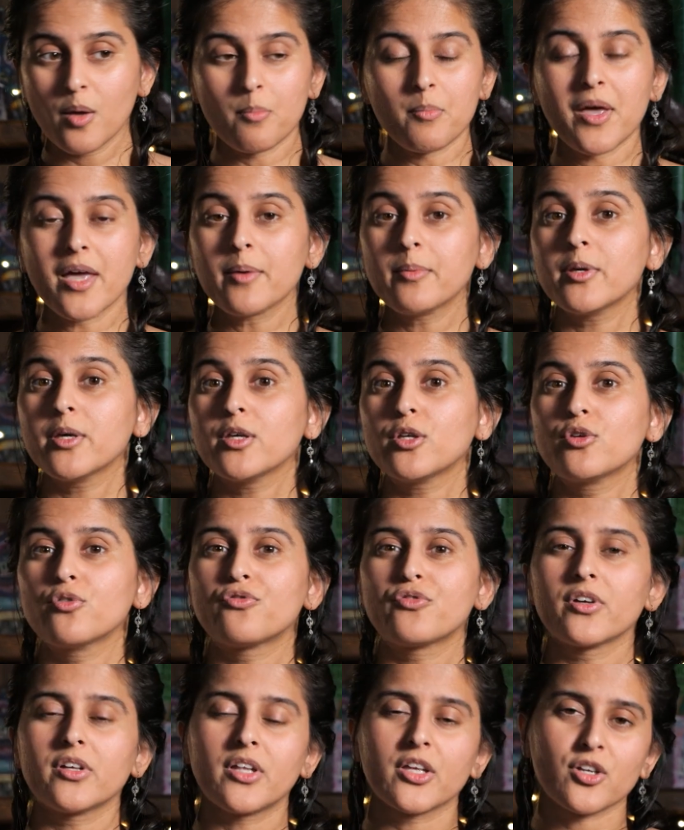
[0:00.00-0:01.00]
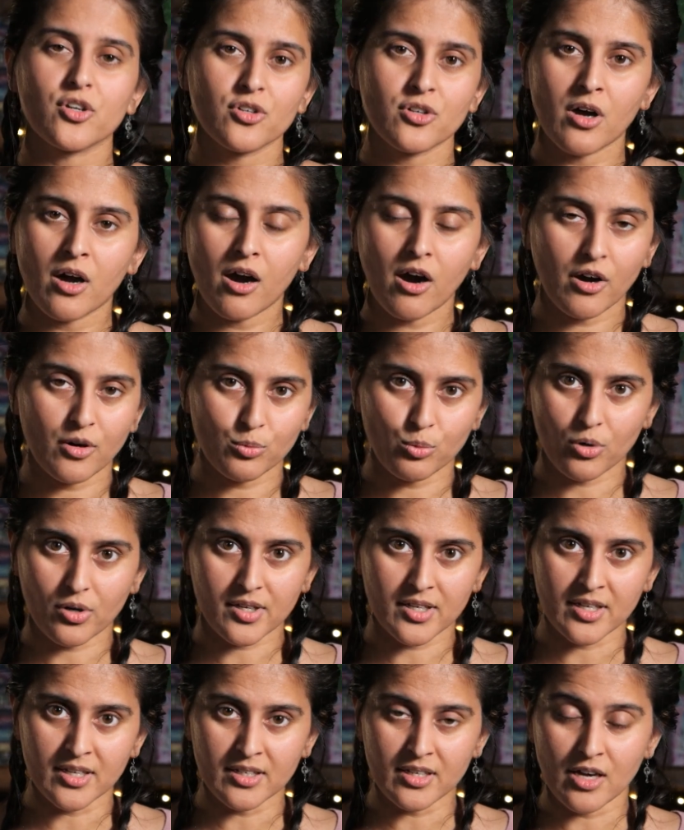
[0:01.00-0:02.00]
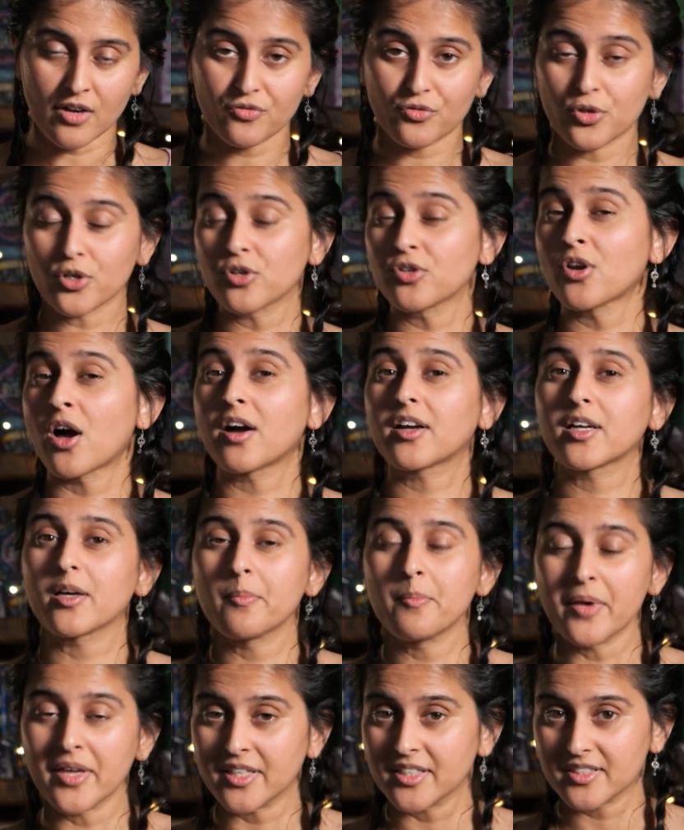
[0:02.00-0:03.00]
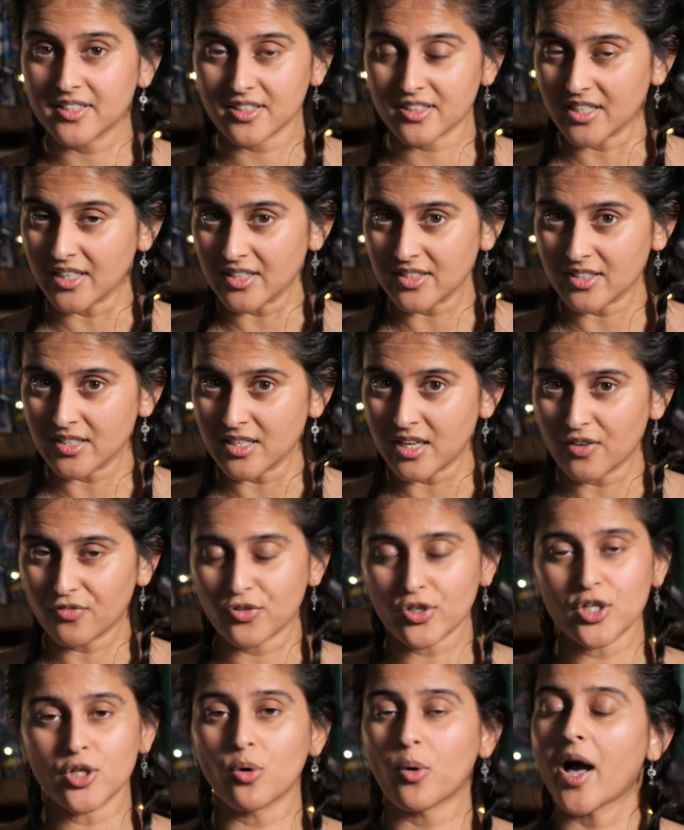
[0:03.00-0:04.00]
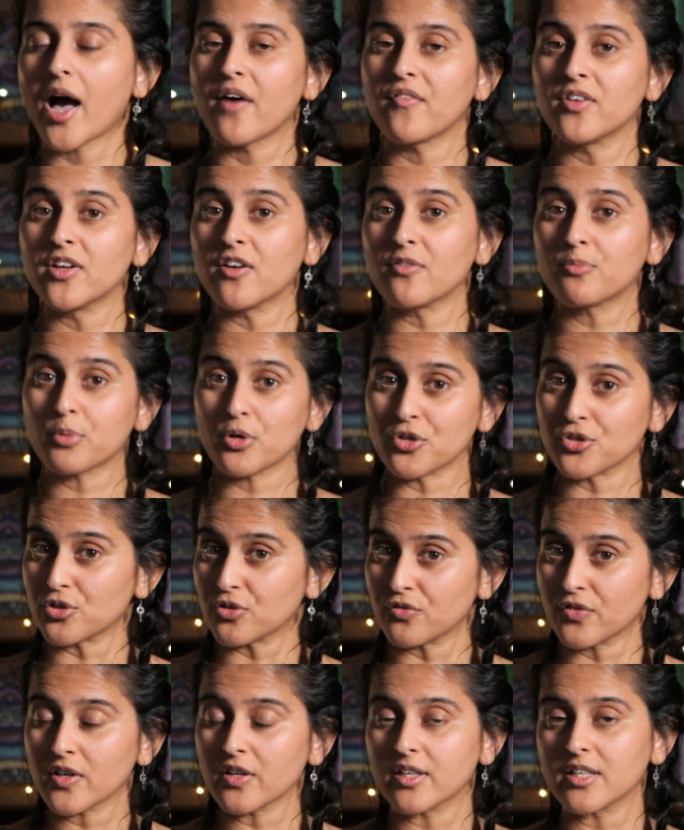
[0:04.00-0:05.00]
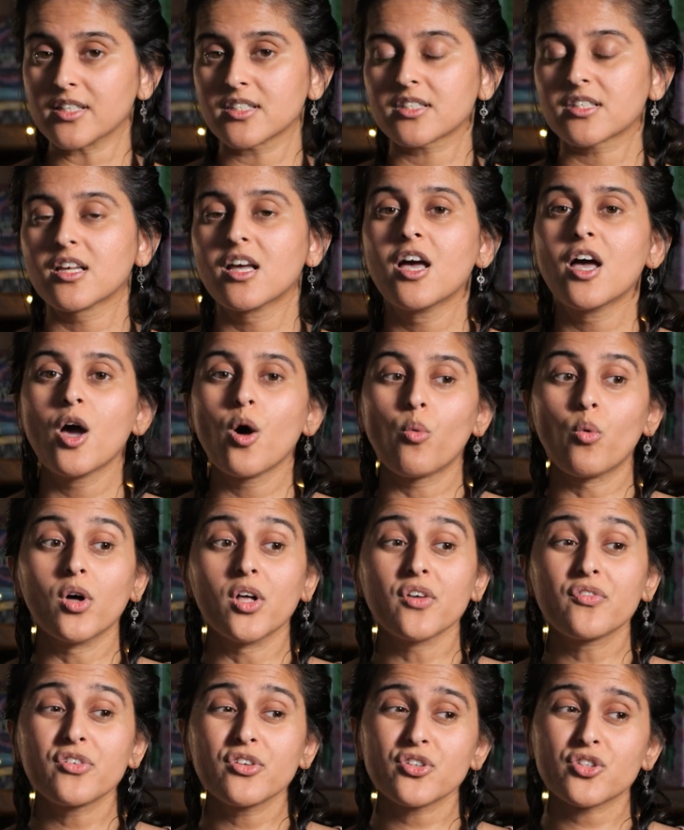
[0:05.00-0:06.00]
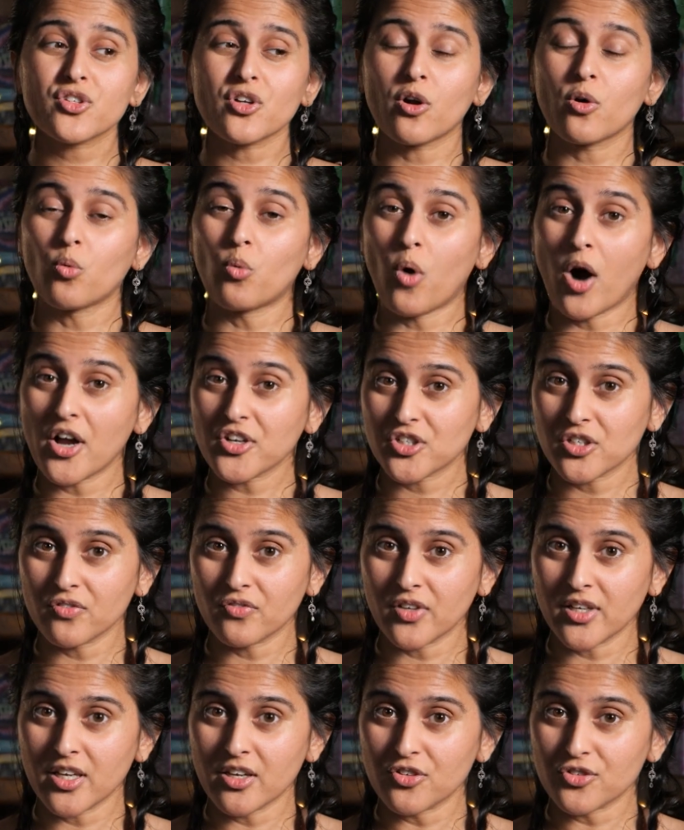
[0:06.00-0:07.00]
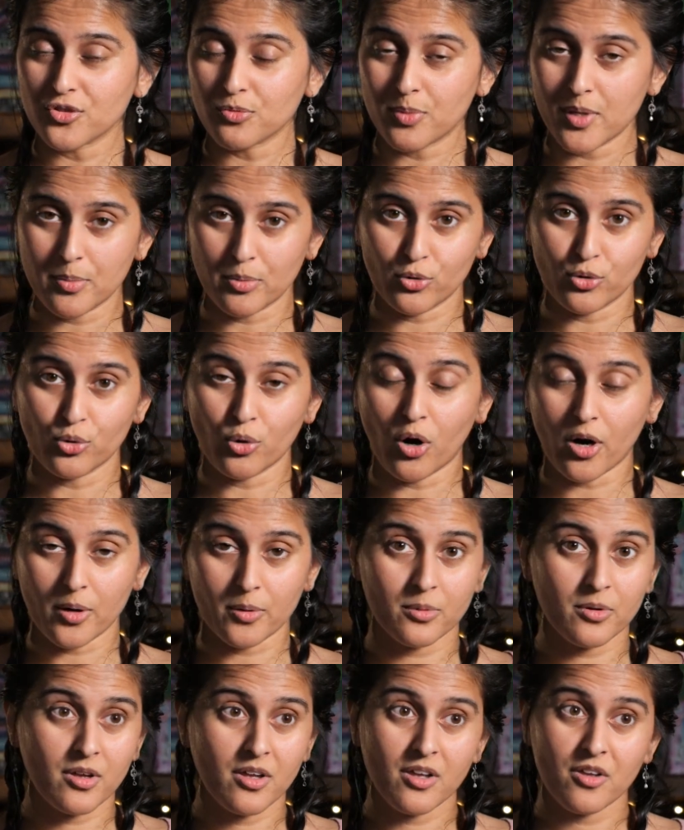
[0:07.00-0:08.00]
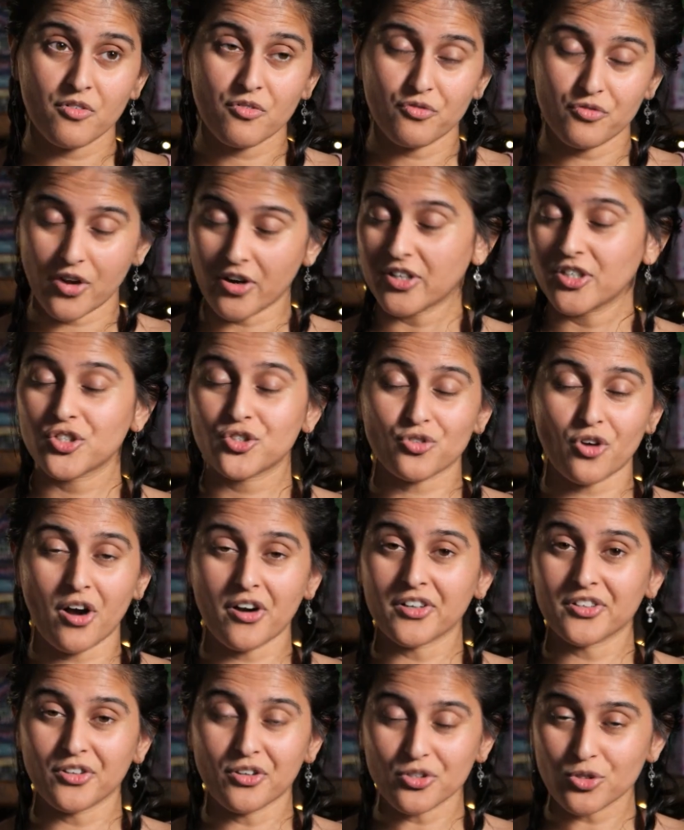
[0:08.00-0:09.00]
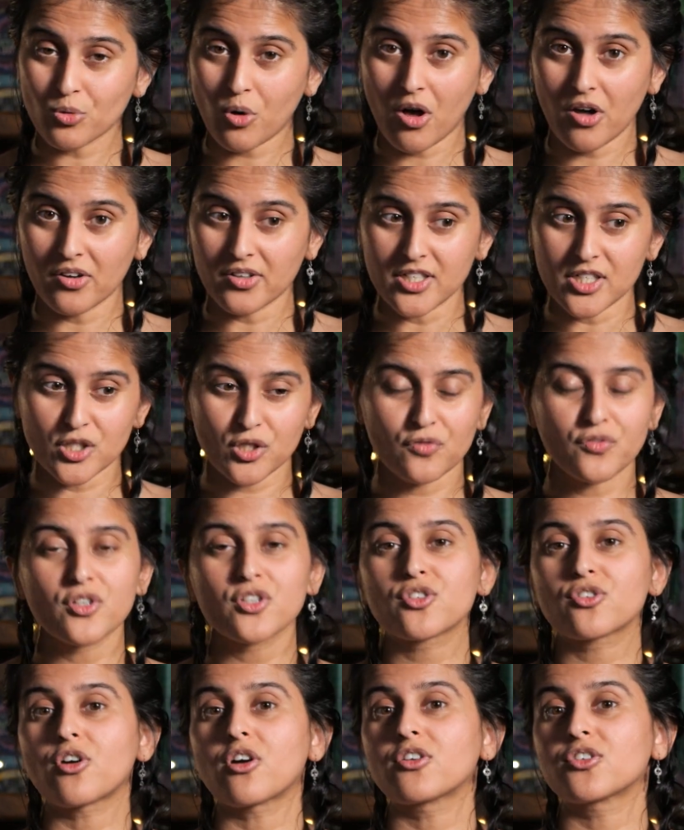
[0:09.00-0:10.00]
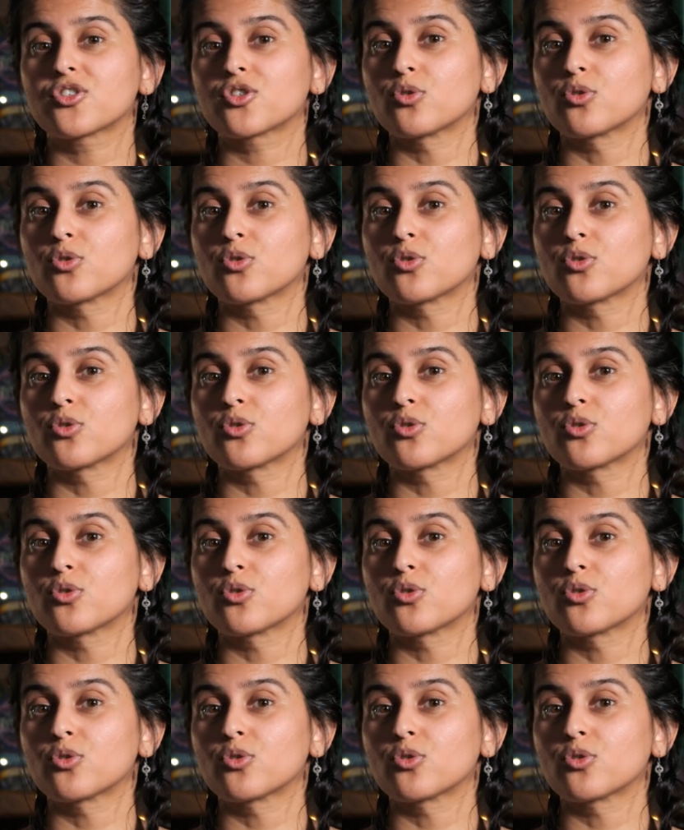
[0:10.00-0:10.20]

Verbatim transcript: Maybe you feel like you're not hardworking enough, or you're not committed to things enough, or you don't have enough perseverance. Well, if you start watching videos of people who are very strong in those qualities, if you start